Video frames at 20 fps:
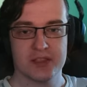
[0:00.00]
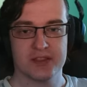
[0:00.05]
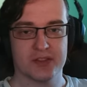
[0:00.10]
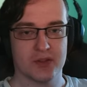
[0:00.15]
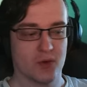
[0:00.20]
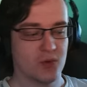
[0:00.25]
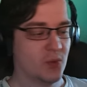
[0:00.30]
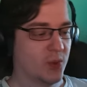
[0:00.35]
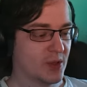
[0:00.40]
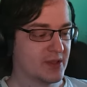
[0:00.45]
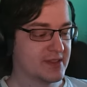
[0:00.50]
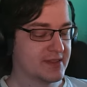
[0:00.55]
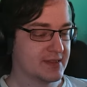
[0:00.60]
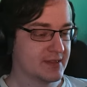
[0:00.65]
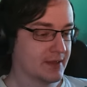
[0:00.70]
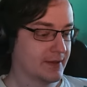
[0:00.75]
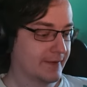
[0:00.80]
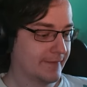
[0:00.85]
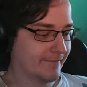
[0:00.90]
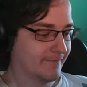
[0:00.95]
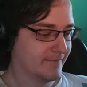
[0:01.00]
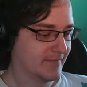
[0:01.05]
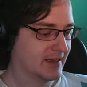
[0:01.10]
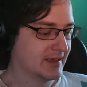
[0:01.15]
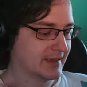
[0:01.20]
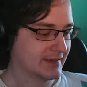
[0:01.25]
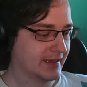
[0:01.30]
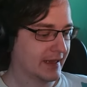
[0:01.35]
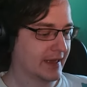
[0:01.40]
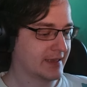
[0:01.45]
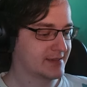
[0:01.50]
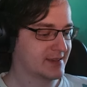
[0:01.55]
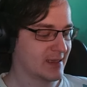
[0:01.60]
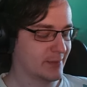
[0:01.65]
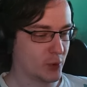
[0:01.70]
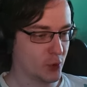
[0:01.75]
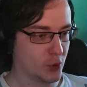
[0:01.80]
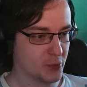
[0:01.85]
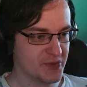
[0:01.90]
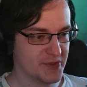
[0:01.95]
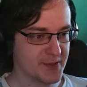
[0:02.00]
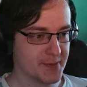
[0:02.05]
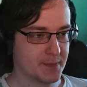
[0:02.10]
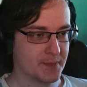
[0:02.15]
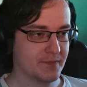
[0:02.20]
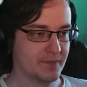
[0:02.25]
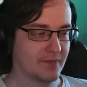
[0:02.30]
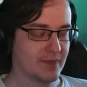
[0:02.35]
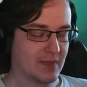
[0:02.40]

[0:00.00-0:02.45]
So what's with that extra blooms?